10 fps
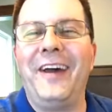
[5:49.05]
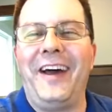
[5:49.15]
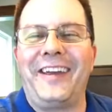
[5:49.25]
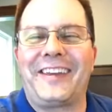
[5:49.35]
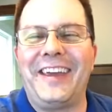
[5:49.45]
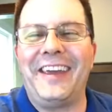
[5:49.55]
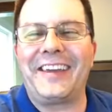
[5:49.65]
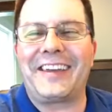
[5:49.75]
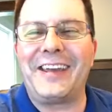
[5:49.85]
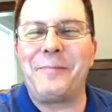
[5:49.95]
I
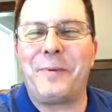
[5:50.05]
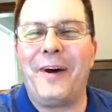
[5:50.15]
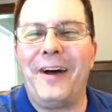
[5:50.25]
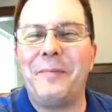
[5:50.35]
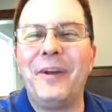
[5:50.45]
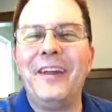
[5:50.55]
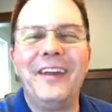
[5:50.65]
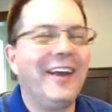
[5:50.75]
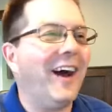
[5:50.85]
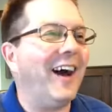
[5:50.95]
can't keep up.
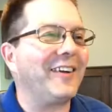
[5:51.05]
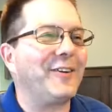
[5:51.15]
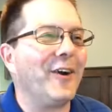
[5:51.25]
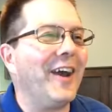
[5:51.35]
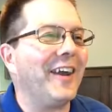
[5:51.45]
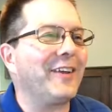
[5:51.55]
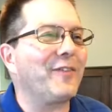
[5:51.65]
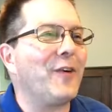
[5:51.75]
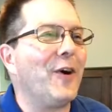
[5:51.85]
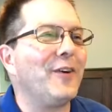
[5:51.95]
Greg,
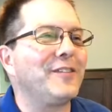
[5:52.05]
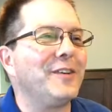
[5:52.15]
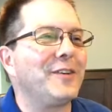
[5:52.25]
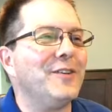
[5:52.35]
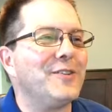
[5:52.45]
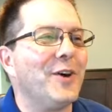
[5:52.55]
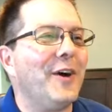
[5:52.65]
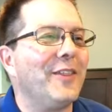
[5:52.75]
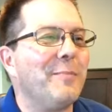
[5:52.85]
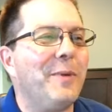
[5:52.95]
of course you can
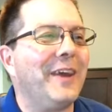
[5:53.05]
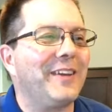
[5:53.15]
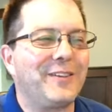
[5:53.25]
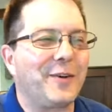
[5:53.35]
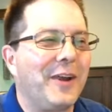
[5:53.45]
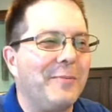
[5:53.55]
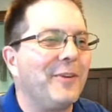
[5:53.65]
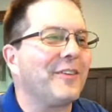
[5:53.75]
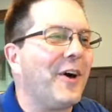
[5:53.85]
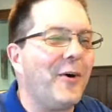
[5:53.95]
join, the big
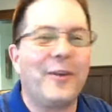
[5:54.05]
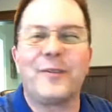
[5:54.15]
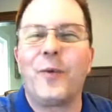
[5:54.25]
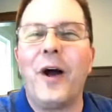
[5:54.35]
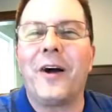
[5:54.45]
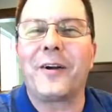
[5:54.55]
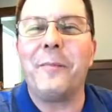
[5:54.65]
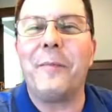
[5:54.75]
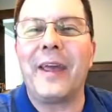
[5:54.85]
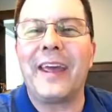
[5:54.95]
dreamer's always
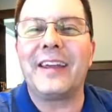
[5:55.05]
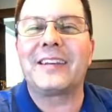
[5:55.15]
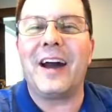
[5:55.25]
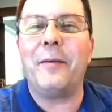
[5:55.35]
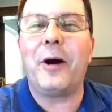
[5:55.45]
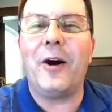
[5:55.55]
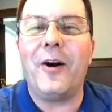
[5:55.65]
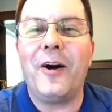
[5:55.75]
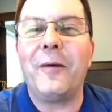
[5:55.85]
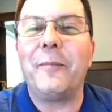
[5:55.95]
welcome, man, come
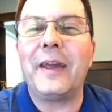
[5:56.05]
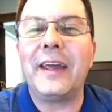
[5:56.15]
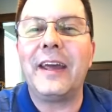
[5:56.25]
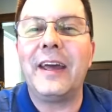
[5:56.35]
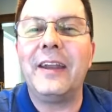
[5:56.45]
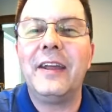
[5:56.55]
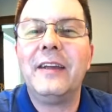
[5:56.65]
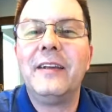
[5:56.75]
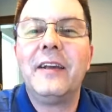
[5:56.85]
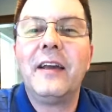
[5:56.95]
on, man.
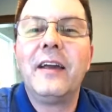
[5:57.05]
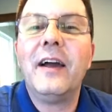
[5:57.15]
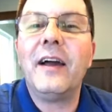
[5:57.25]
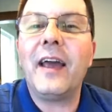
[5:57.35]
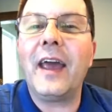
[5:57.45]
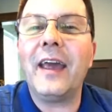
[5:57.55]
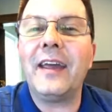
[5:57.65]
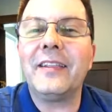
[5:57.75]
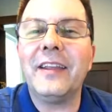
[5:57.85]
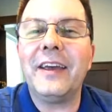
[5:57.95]

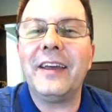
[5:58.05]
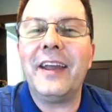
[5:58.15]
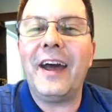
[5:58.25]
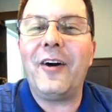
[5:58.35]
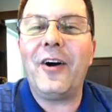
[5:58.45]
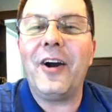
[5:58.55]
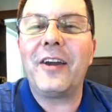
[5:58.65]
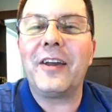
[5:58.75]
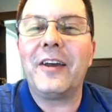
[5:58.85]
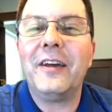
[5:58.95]
Hey, Lynn, how are
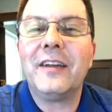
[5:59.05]
you?